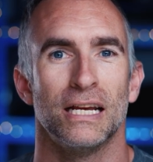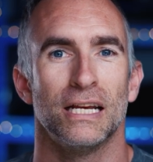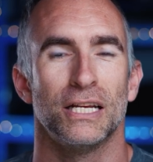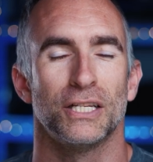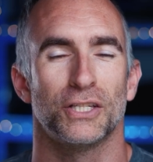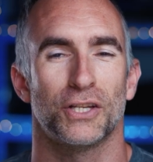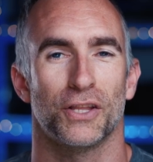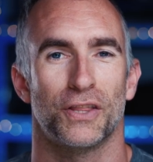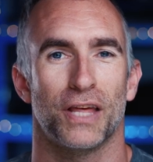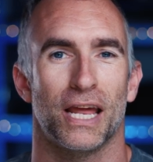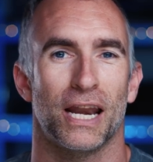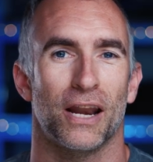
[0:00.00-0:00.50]

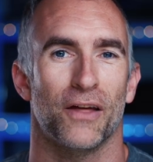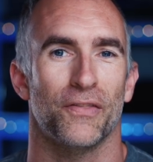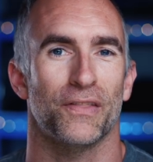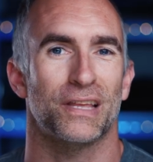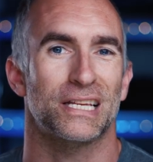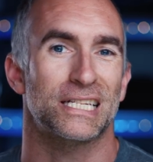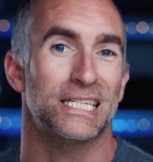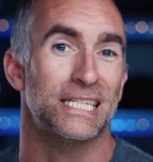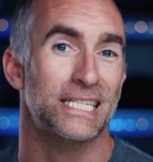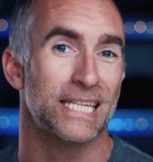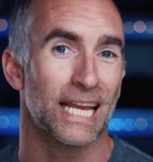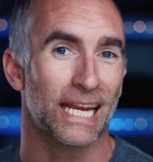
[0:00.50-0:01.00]
So then on the
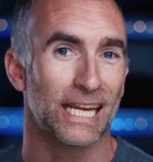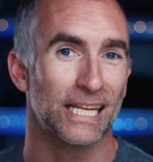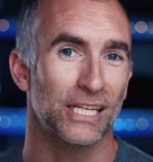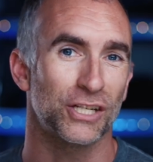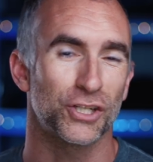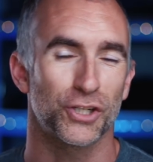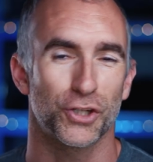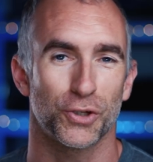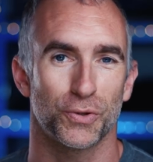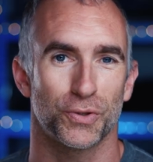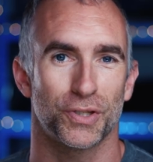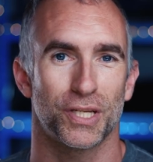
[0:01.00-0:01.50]
second
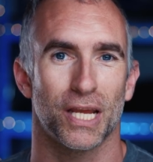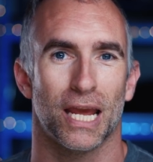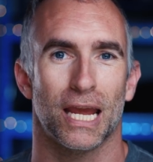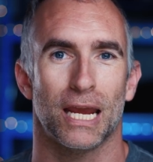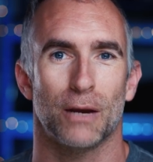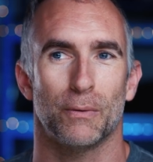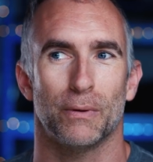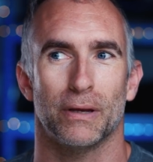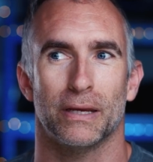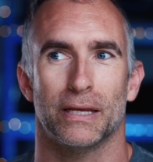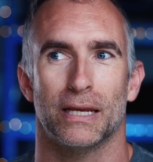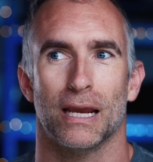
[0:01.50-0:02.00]
shoot day,
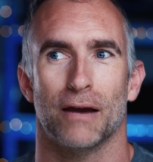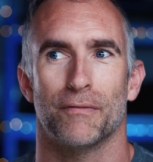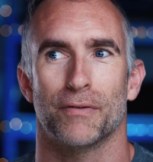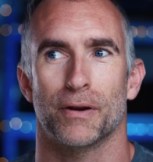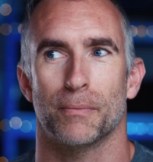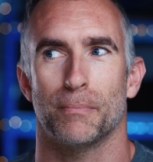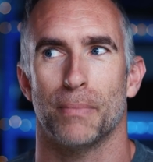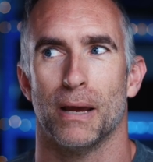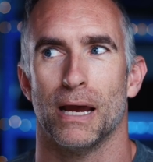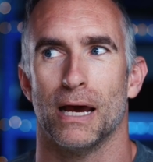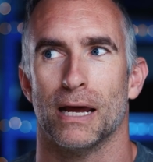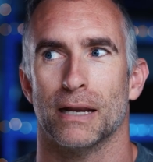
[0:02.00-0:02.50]
we covered
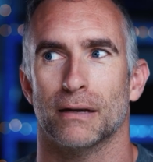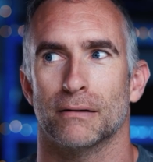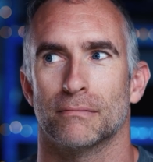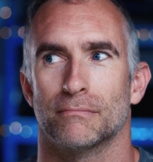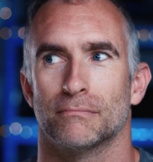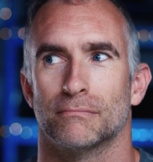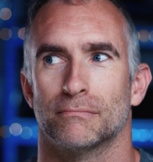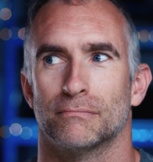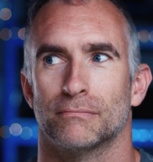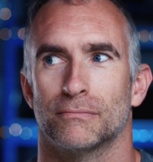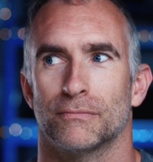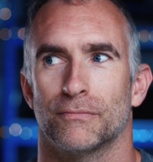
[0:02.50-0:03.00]
about,
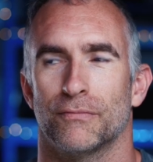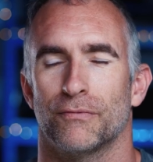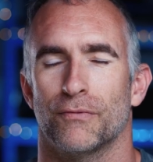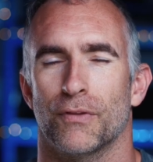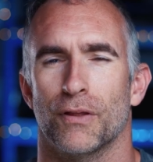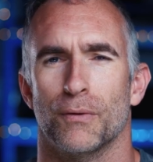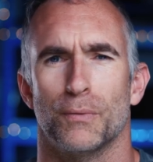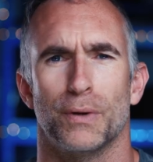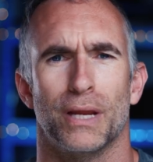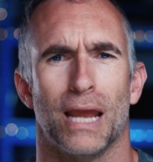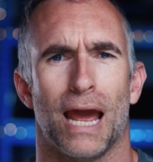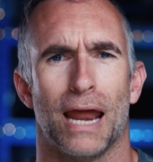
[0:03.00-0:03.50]

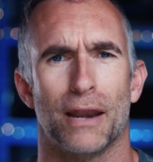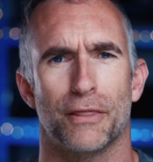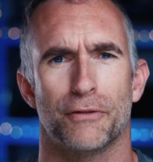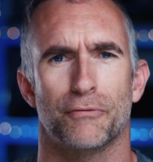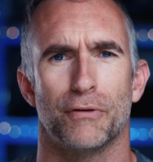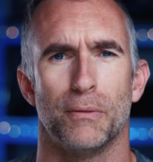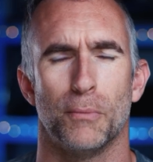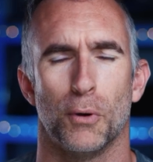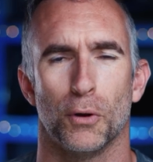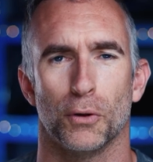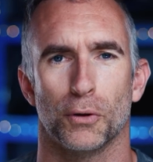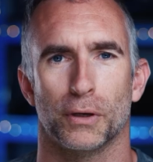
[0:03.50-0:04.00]
we had
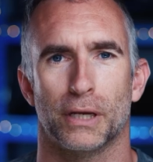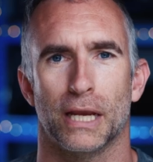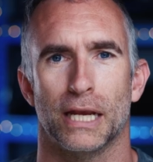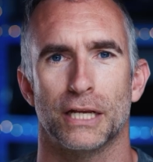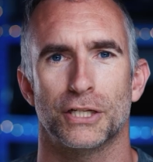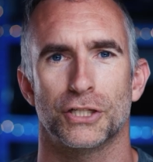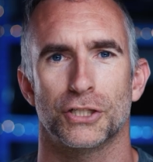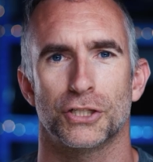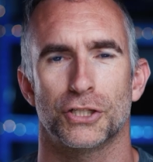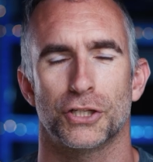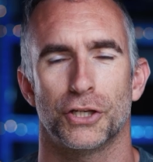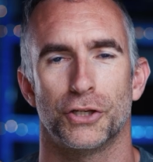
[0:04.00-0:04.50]
three more
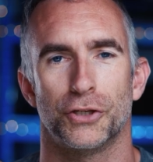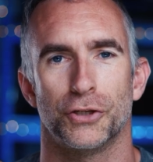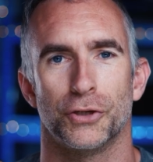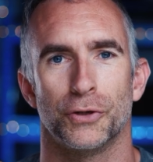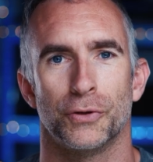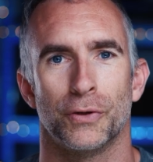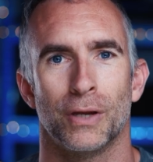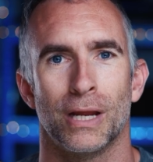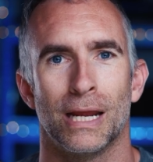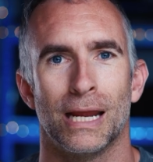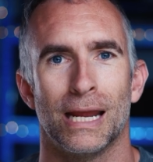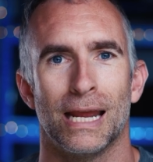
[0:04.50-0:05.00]
locations to do.